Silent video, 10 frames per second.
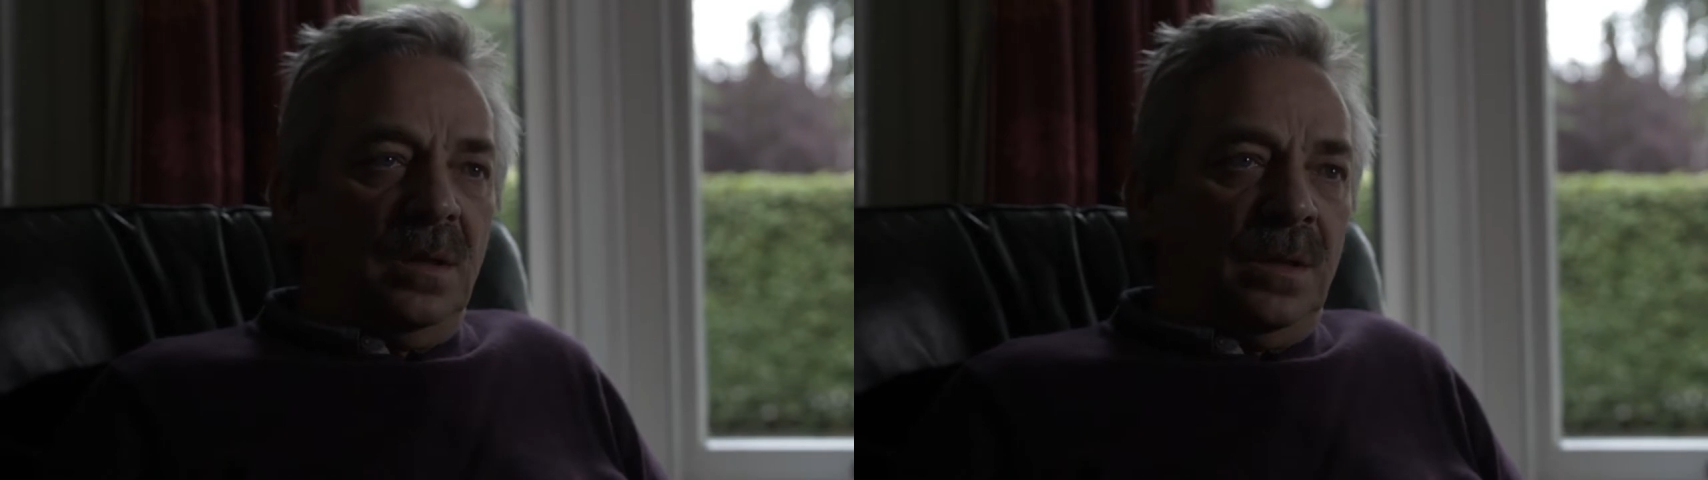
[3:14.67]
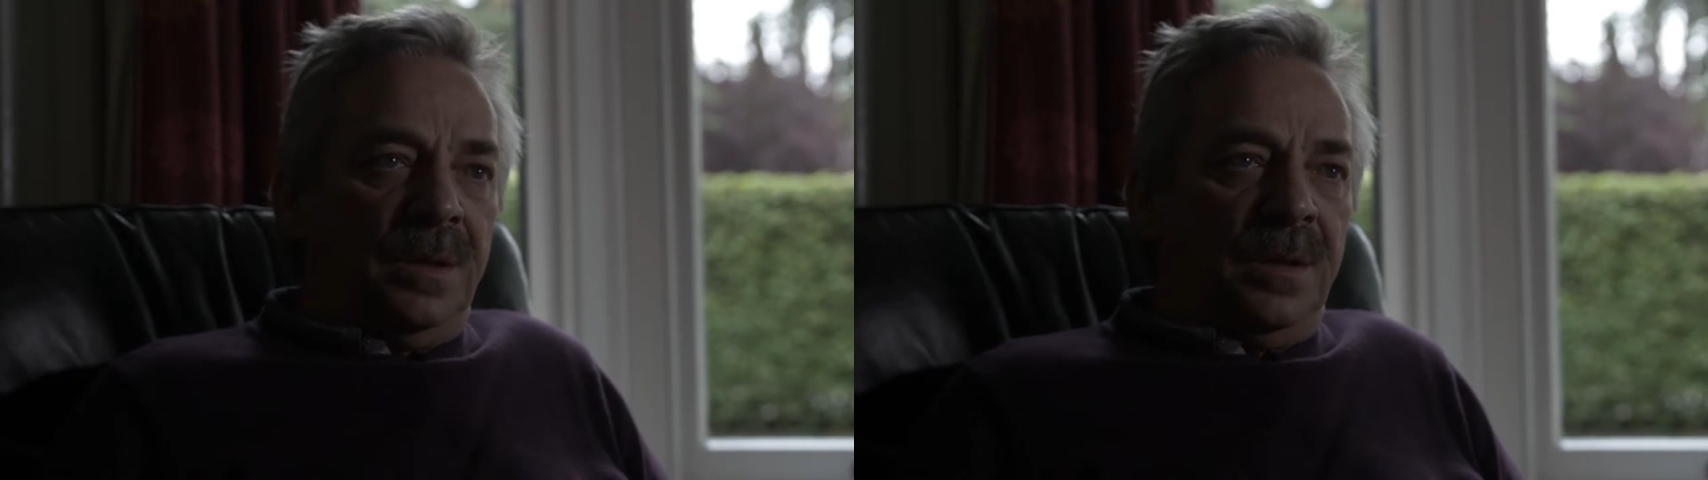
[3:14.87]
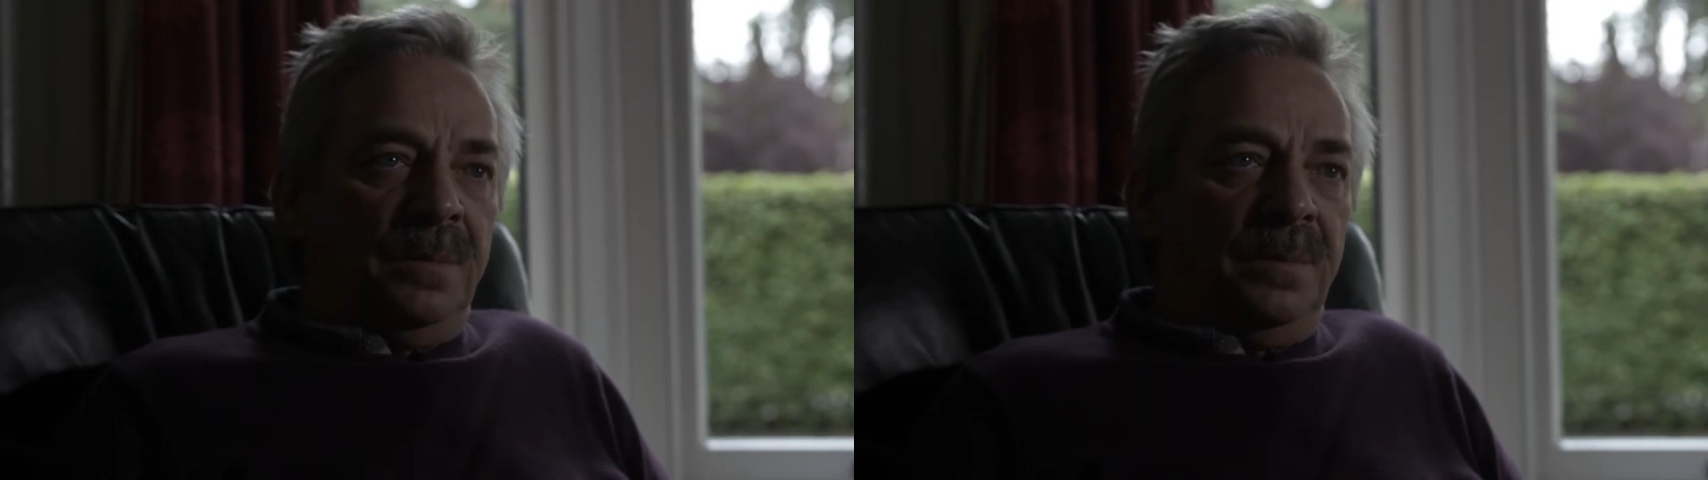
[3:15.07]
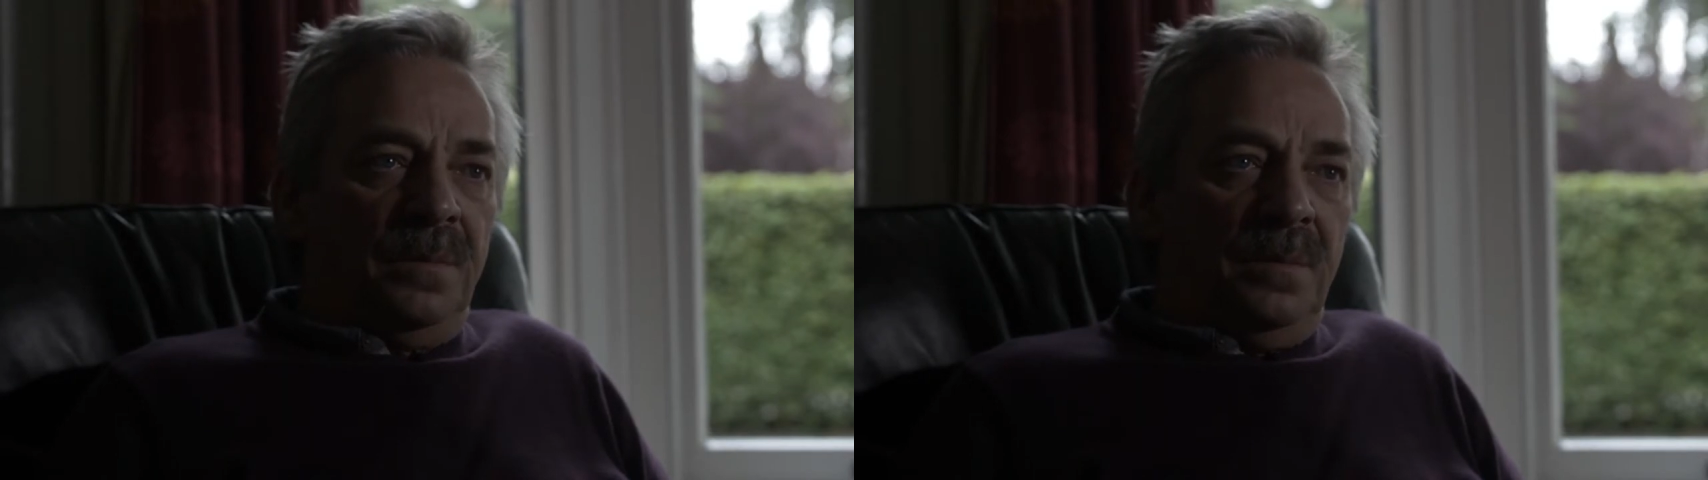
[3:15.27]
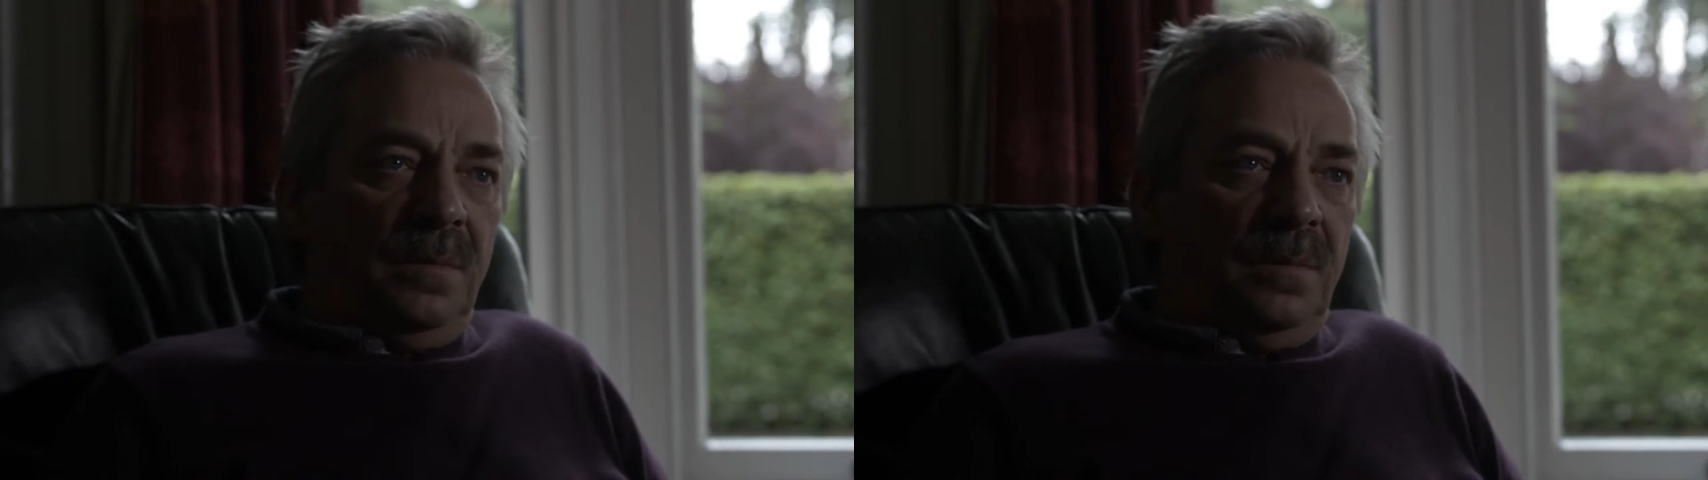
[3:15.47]
um,
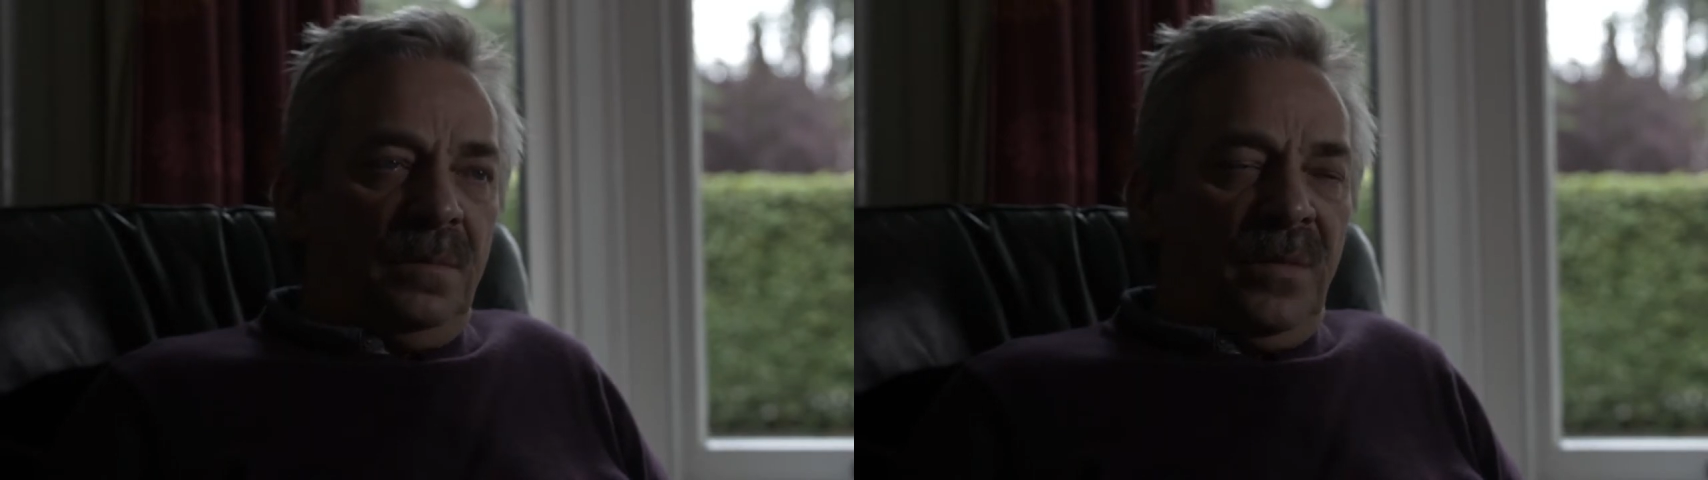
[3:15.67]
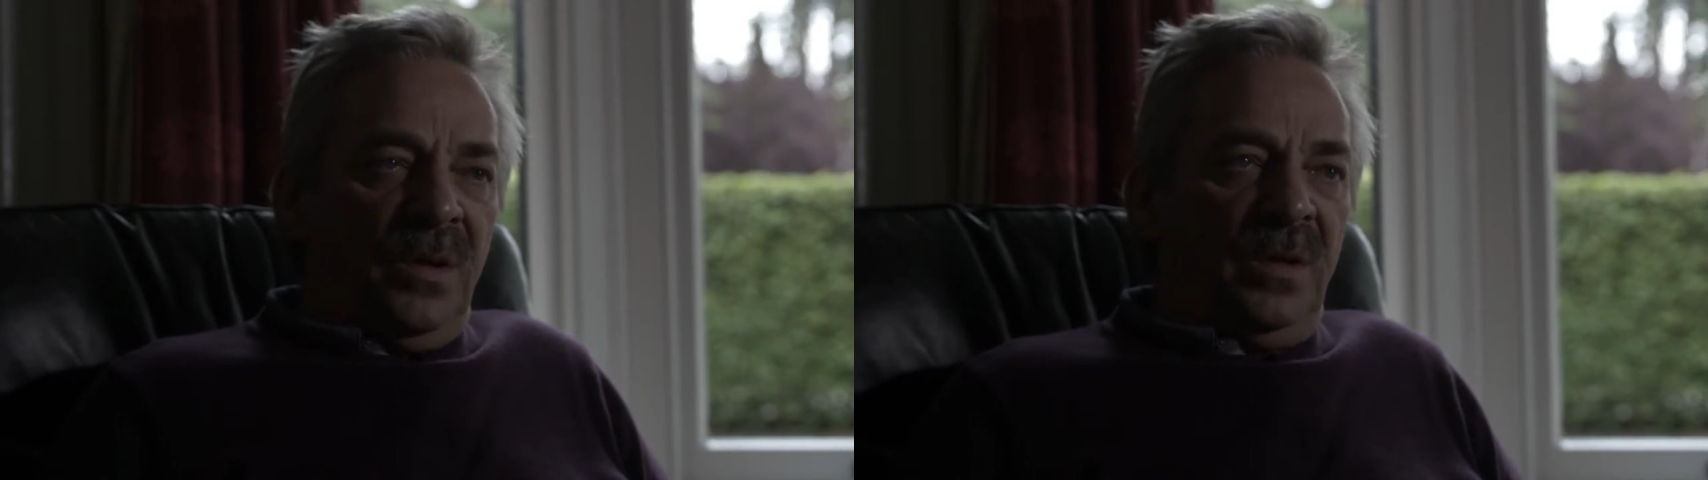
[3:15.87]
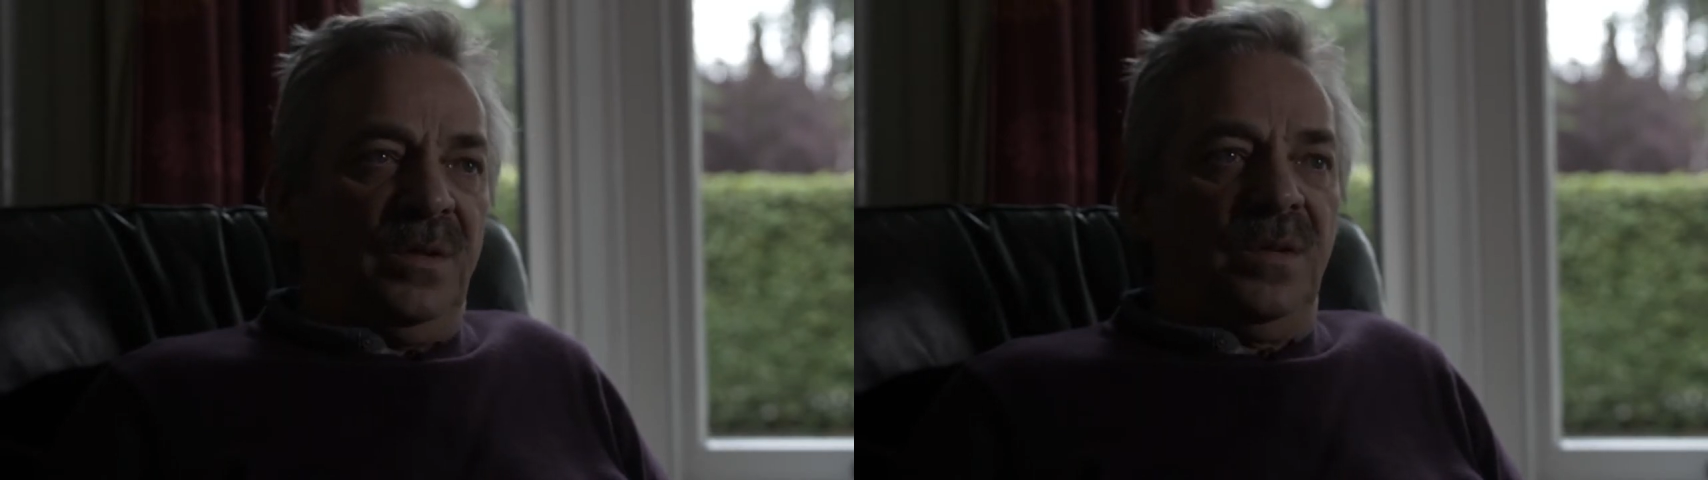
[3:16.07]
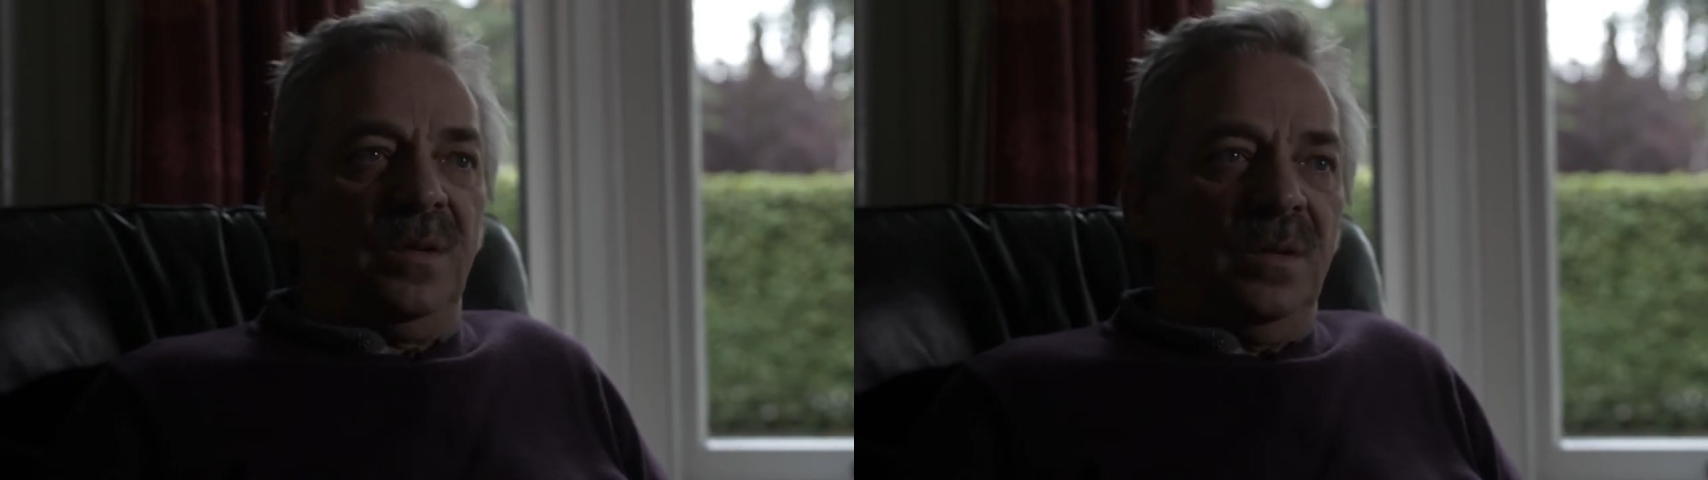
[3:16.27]
that